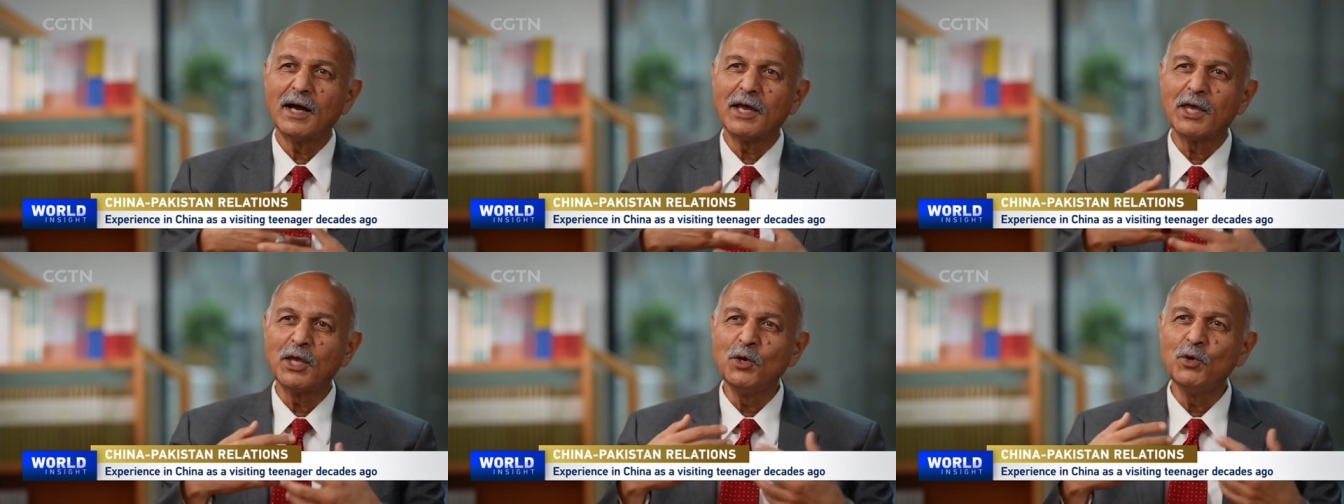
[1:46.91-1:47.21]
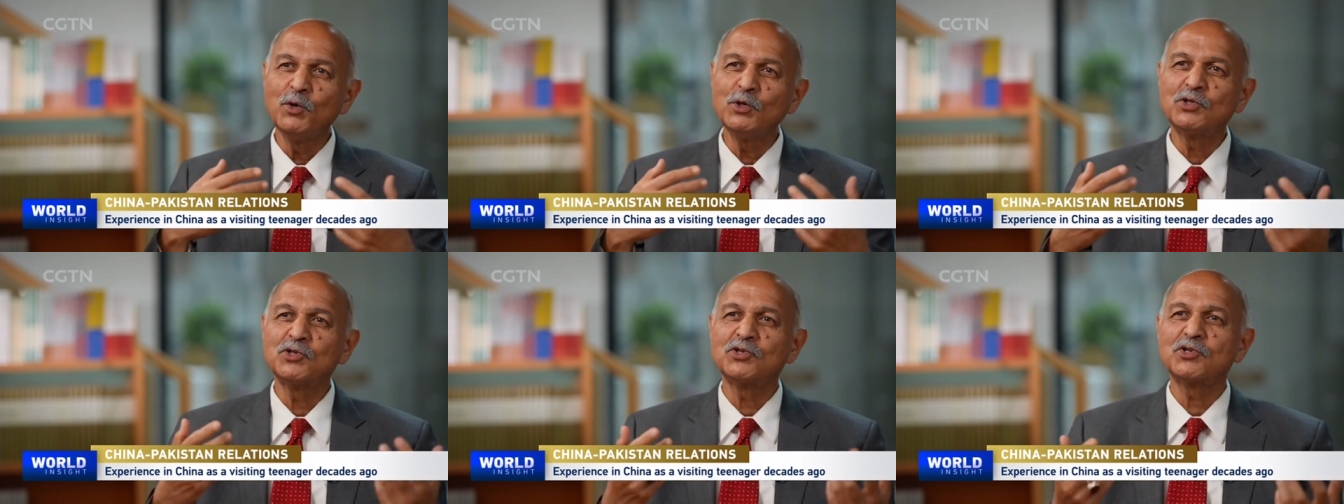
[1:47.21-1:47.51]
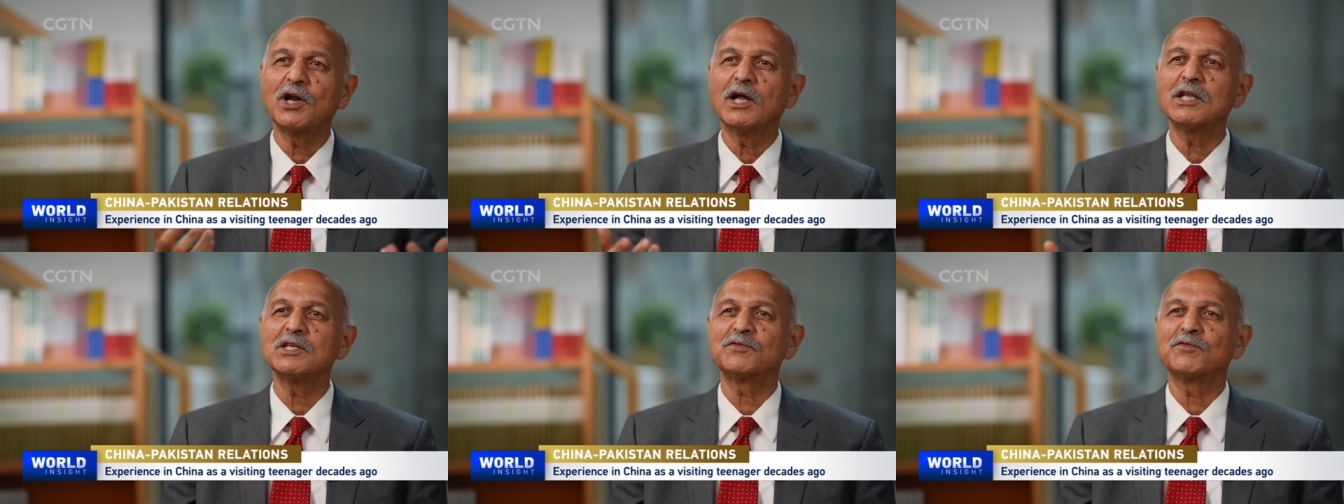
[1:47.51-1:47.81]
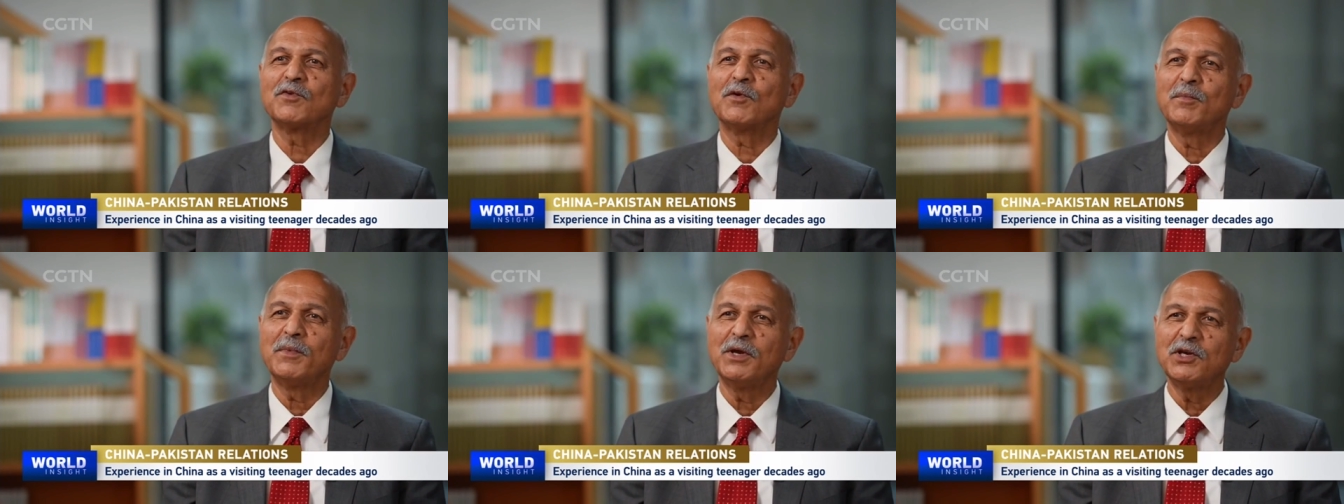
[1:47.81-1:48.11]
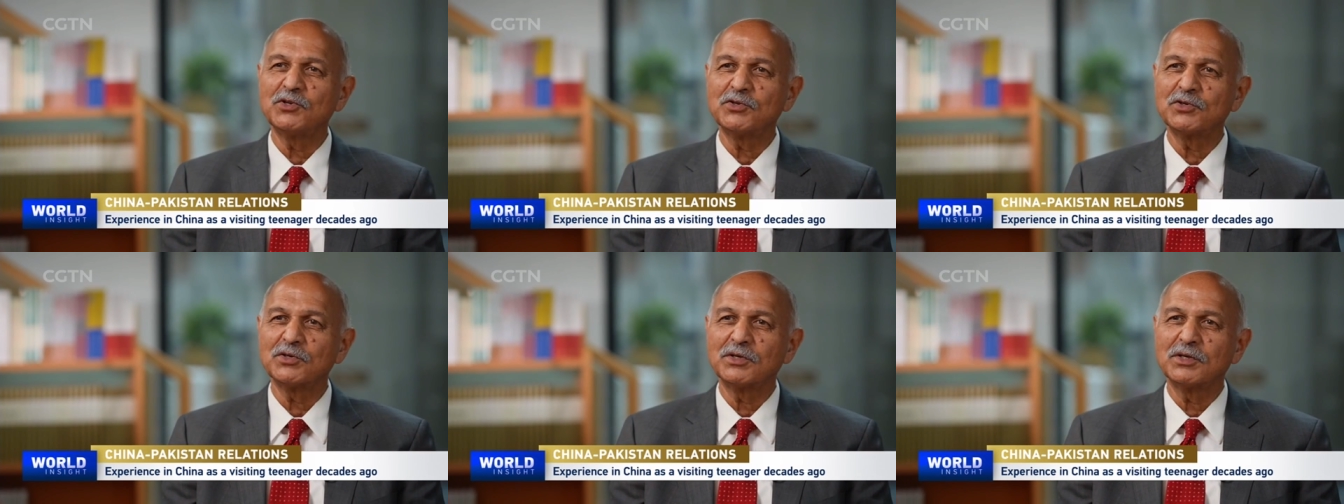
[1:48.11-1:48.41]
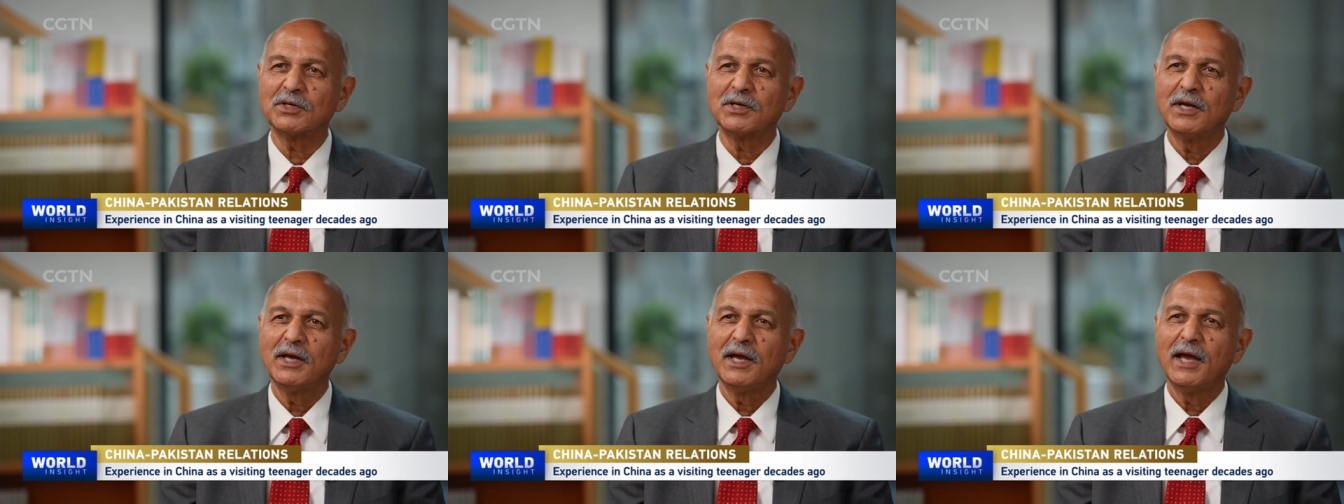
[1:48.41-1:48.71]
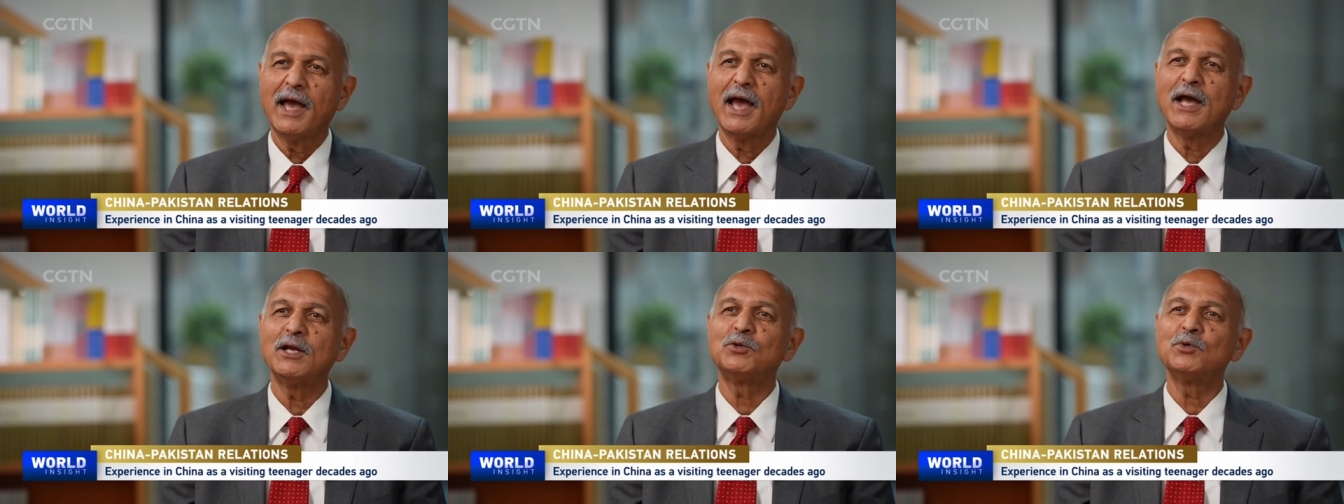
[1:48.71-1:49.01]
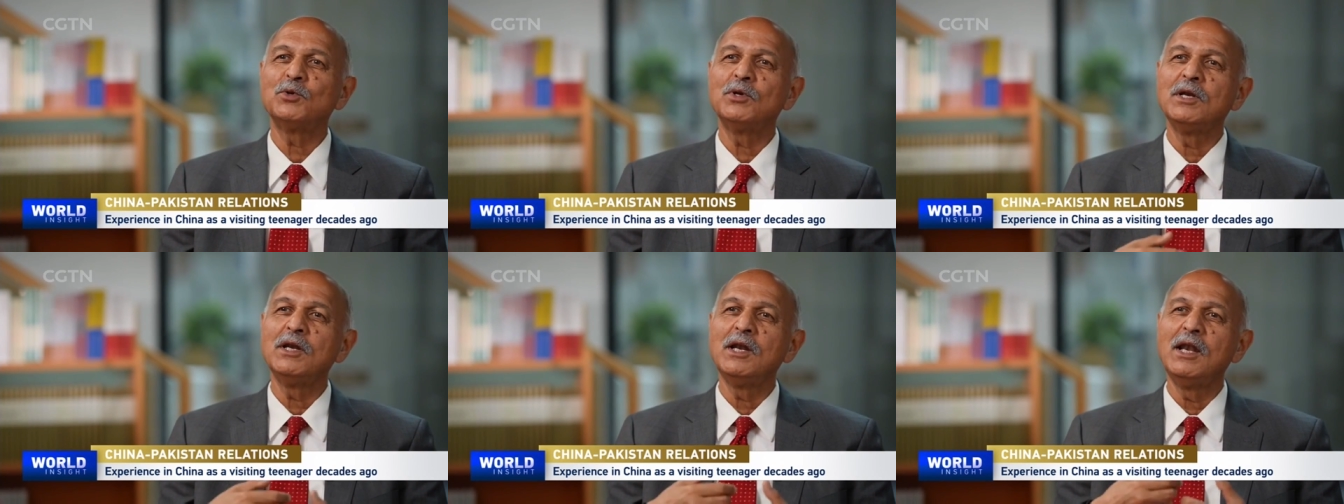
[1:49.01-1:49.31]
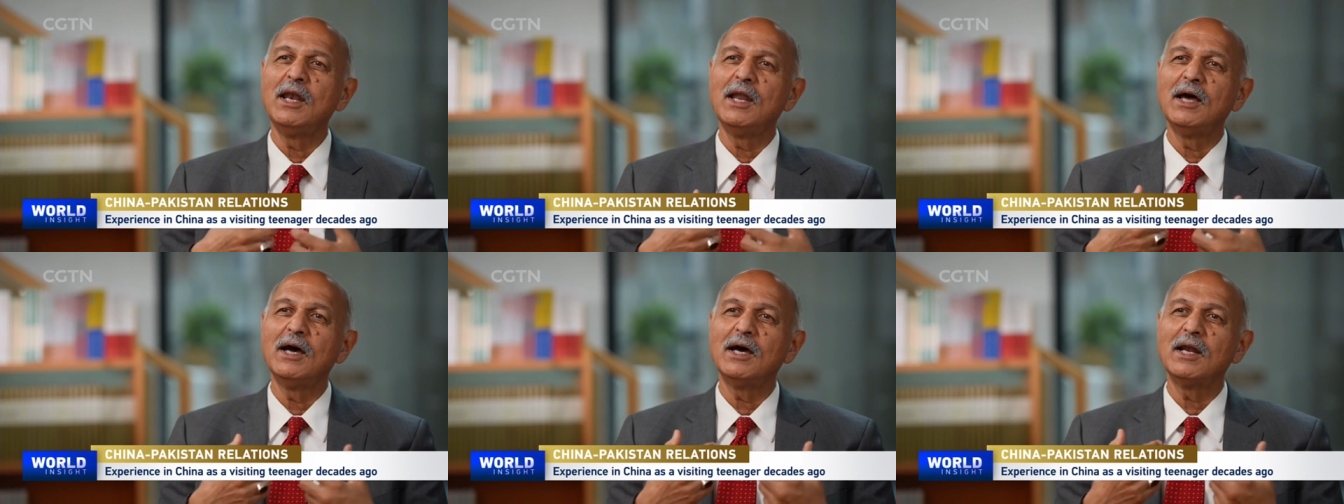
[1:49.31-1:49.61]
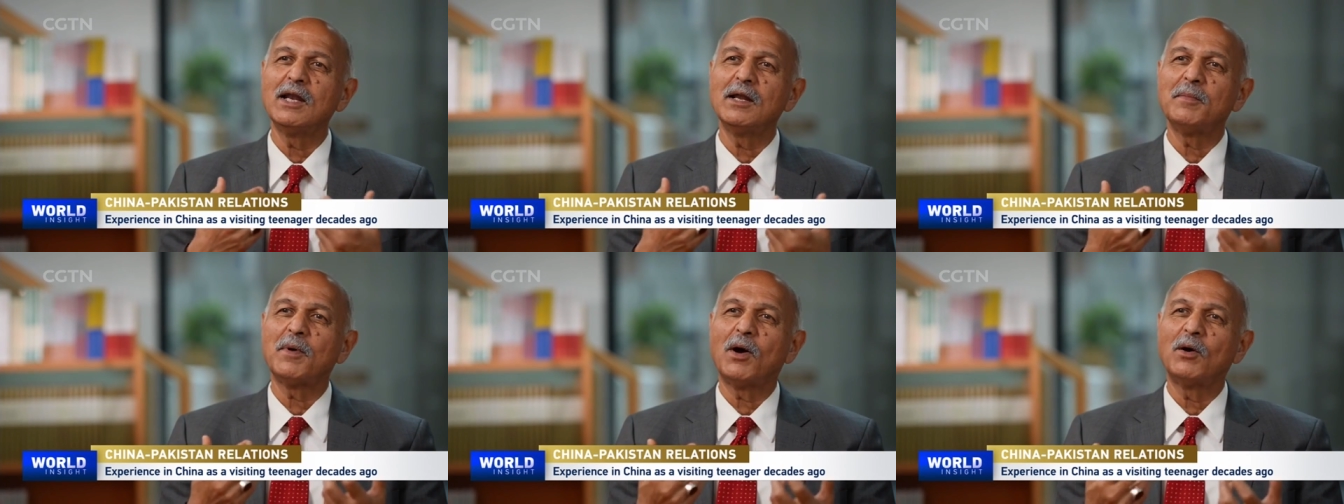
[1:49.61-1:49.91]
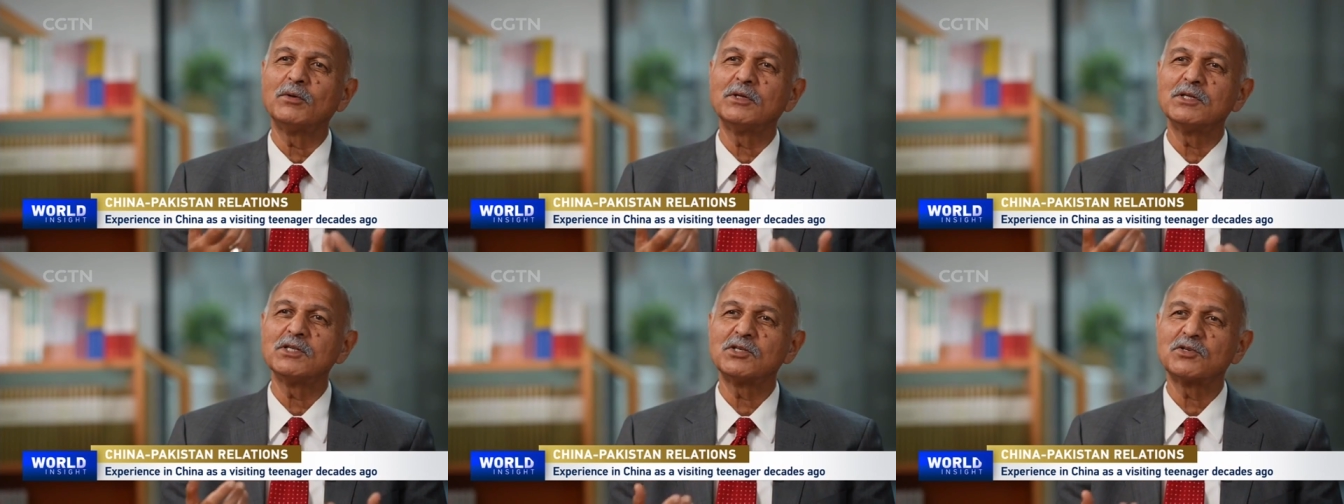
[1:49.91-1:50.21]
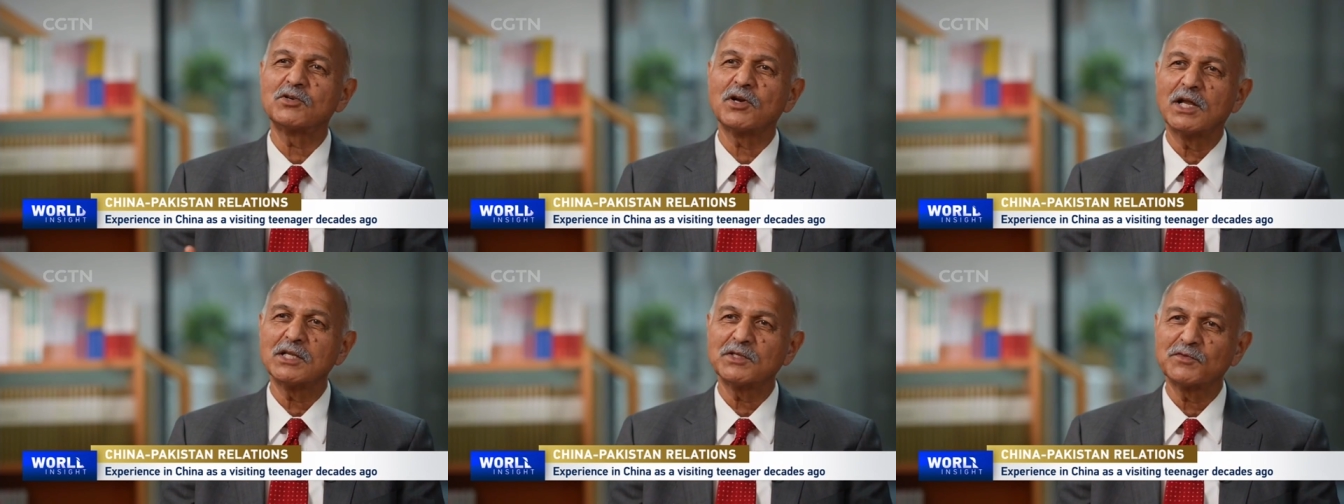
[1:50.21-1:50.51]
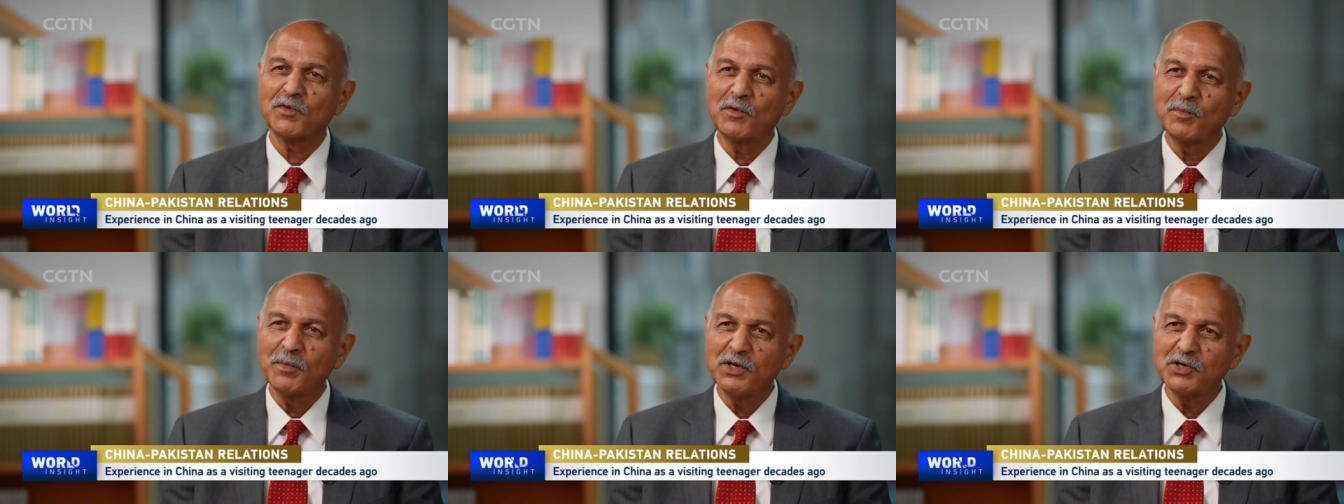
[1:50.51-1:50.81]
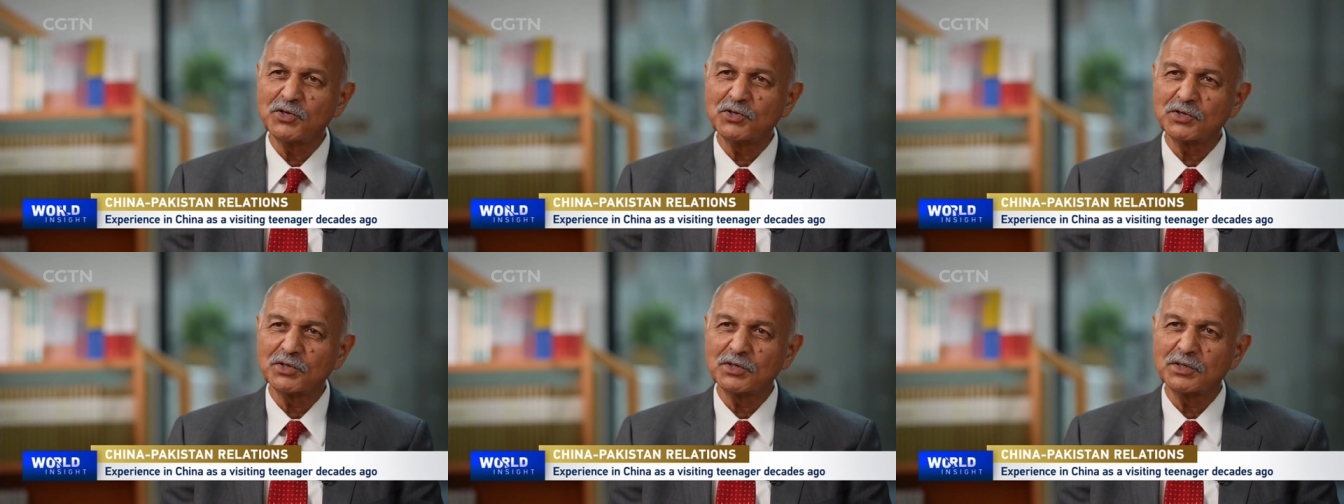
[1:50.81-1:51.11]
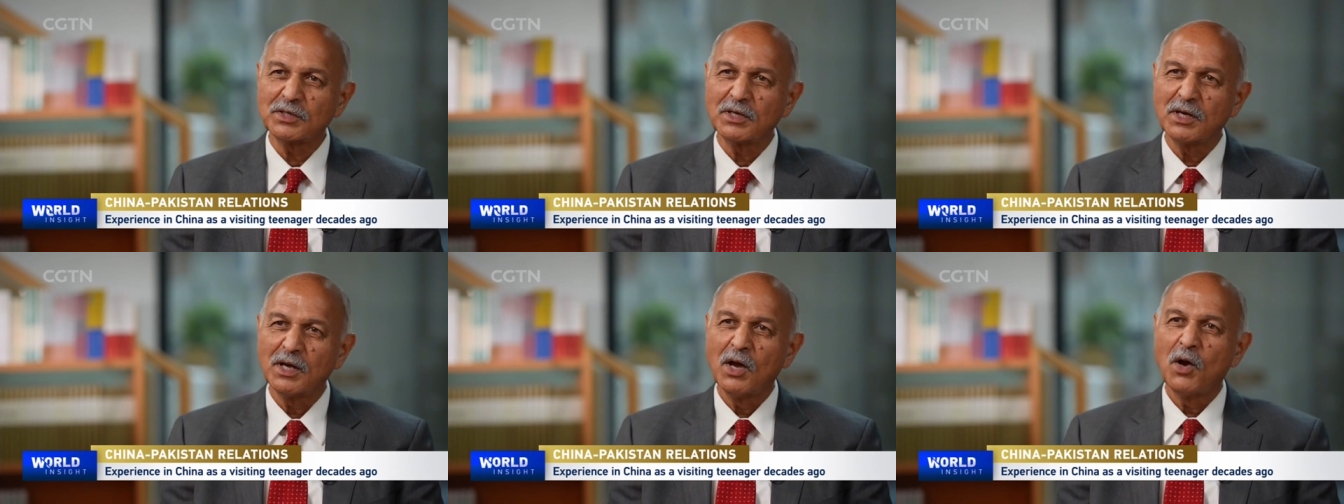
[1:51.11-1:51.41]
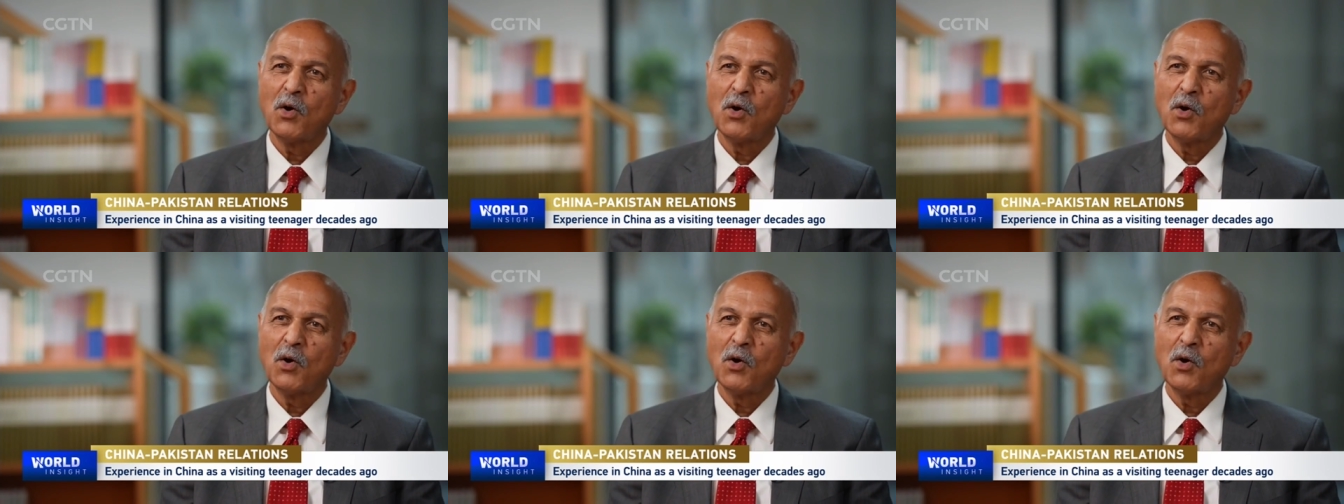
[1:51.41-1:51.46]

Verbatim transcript: huge transformation and to learn about this transformation,